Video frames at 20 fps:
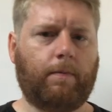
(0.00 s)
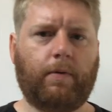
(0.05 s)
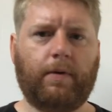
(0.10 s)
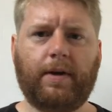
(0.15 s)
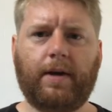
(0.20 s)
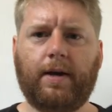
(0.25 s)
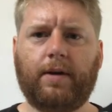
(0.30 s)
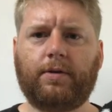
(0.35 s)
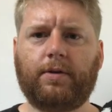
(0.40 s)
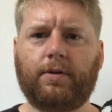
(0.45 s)

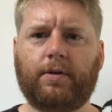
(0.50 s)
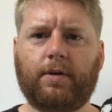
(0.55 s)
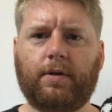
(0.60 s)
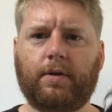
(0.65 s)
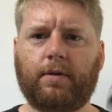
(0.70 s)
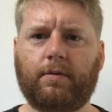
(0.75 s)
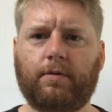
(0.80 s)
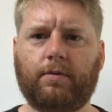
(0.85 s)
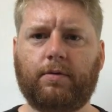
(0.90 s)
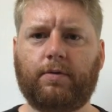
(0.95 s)
yeah, just a
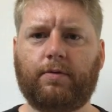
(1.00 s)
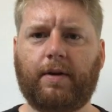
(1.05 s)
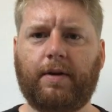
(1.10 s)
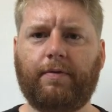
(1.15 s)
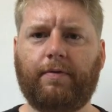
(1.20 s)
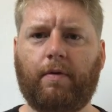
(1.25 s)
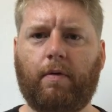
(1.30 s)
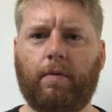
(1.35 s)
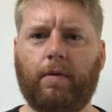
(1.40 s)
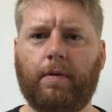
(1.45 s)

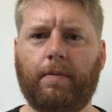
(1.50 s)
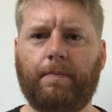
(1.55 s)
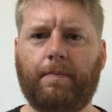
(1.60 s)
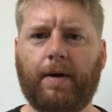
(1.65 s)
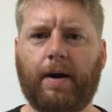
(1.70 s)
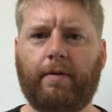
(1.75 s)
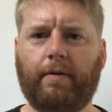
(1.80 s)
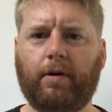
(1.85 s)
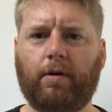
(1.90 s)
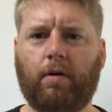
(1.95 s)
straightforward
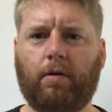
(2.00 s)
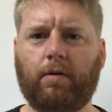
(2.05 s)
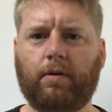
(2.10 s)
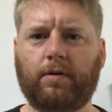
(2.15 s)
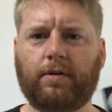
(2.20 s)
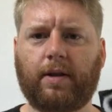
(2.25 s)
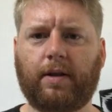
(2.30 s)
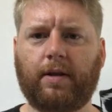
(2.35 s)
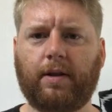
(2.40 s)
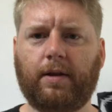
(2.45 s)
pair of
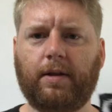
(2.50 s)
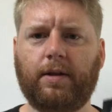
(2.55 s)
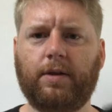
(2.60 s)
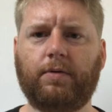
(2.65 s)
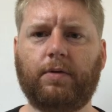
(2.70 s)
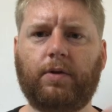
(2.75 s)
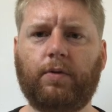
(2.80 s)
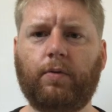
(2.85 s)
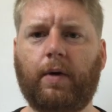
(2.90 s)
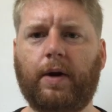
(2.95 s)
goggles. I think these
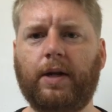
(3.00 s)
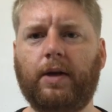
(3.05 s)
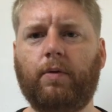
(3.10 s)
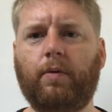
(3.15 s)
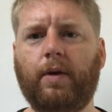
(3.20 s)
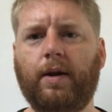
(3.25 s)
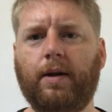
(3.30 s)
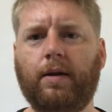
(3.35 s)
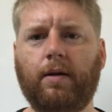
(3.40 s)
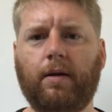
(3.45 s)
were 20
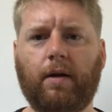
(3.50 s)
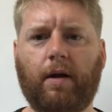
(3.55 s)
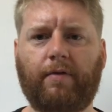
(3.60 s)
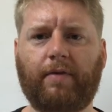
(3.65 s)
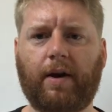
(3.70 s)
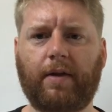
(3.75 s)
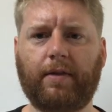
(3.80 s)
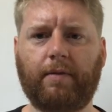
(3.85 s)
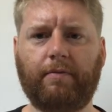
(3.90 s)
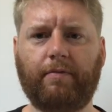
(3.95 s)
quid. I've
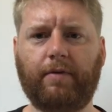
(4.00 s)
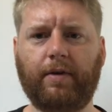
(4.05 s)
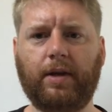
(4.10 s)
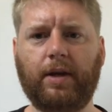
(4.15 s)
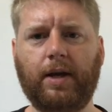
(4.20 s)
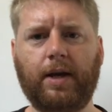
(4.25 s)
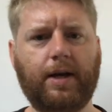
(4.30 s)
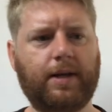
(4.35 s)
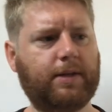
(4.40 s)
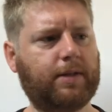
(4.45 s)
had them for
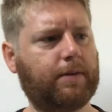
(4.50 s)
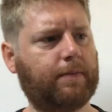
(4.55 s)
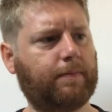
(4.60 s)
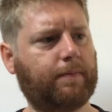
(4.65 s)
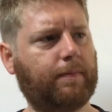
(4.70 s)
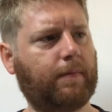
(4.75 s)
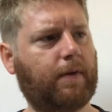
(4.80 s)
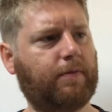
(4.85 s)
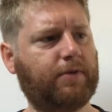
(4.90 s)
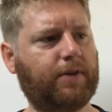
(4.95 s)
years.
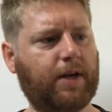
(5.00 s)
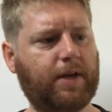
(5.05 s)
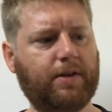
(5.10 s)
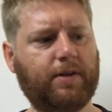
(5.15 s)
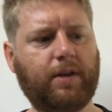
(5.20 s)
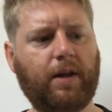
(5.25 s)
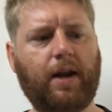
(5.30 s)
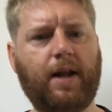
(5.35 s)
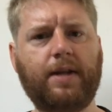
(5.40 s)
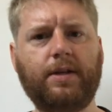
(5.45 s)
I've
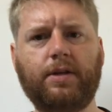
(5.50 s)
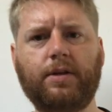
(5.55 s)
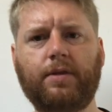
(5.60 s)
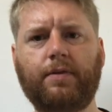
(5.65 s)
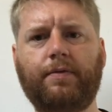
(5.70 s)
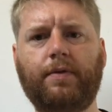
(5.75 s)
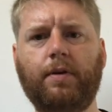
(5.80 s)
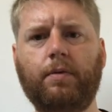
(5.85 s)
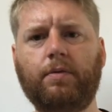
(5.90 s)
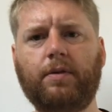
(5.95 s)
changed the lenses a
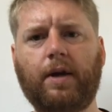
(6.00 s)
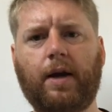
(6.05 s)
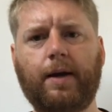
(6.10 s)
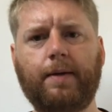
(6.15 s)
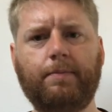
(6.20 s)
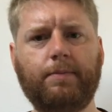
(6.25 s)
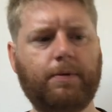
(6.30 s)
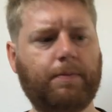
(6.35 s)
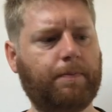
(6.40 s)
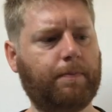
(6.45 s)
few
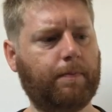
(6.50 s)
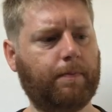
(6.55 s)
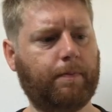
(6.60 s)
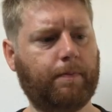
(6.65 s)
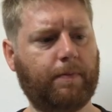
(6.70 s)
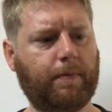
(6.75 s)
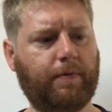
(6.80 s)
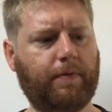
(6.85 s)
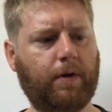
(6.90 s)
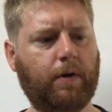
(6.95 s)
times.
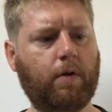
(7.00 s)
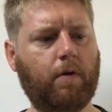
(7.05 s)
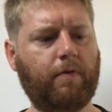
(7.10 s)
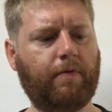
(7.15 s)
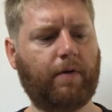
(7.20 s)
If you go